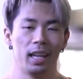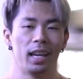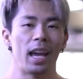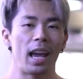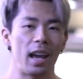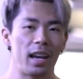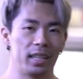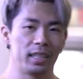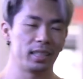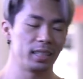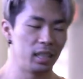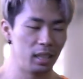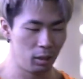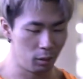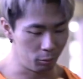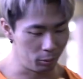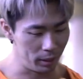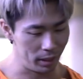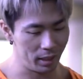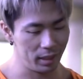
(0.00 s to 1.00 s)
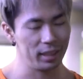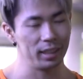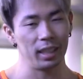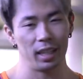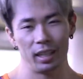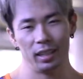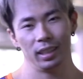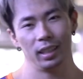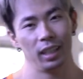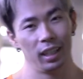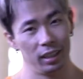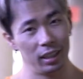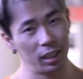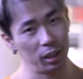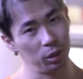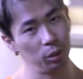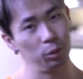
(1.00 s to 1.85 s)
as we ascend to hit that